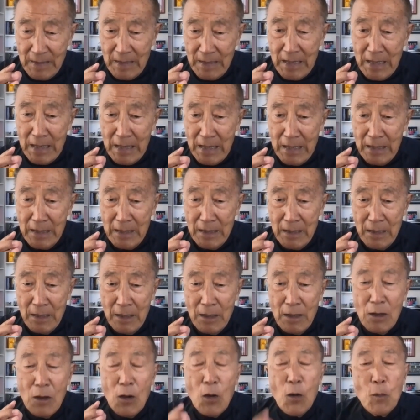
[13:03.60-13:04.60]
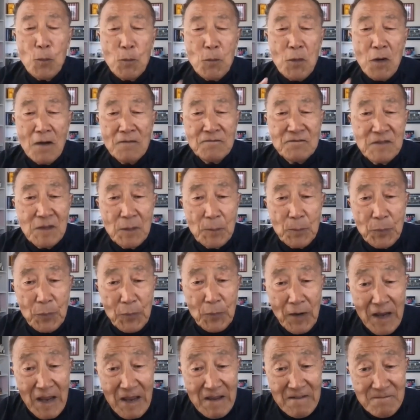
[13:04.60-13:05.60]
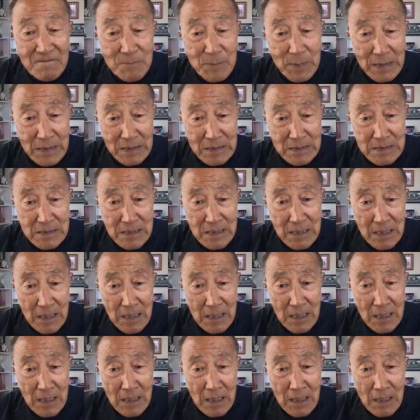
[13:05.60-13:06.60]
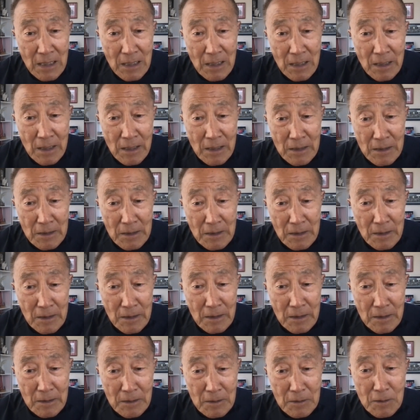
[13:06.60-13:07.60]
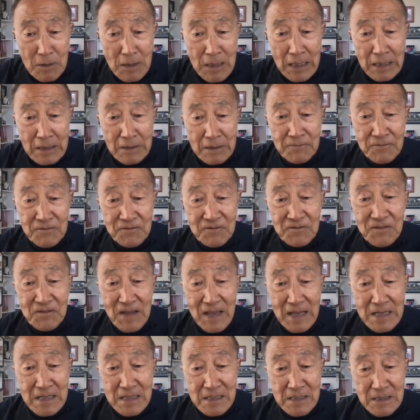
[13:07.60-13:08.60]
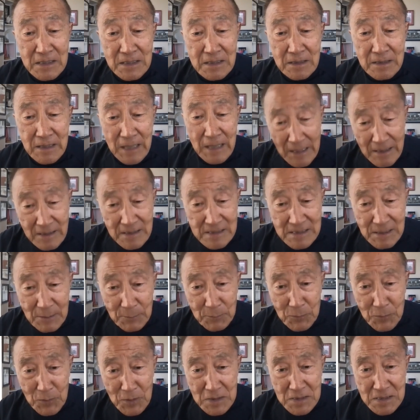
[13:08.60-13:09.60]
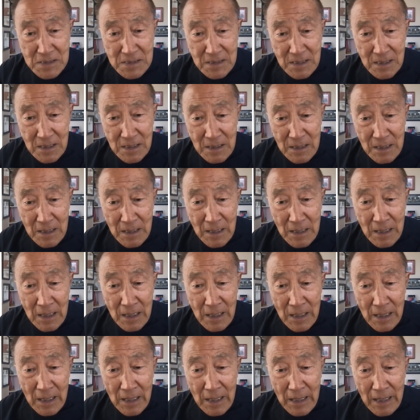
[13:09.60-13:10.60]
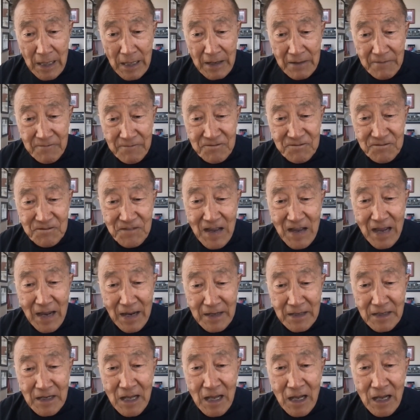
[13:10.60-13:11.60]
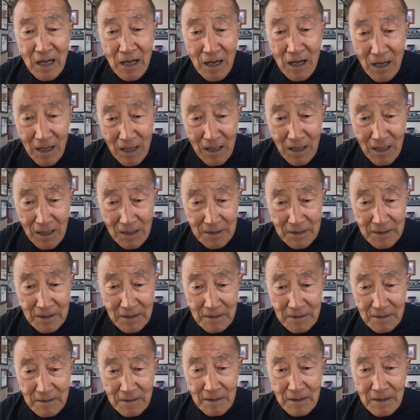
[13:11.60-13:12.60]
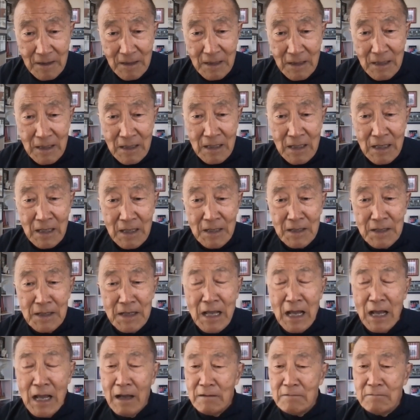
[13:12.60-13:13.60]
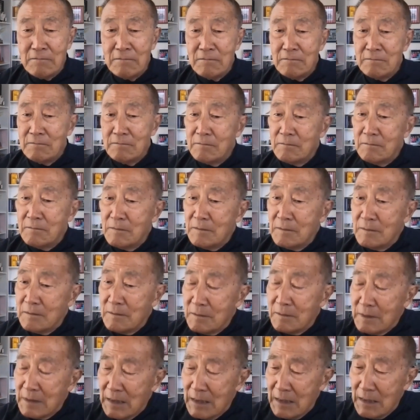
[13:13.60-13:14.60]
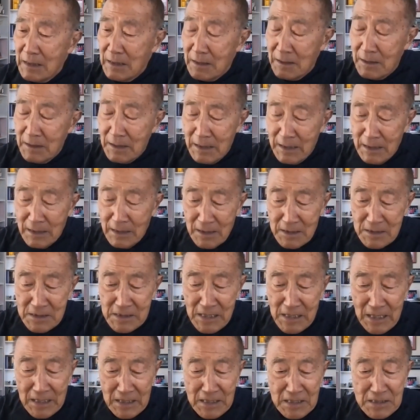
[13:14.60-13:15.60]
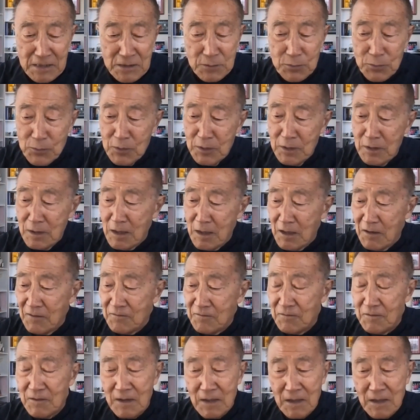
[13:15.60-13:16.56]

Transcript: And home of the brave means you got to take some risk and fight hard, not in the Chinese word of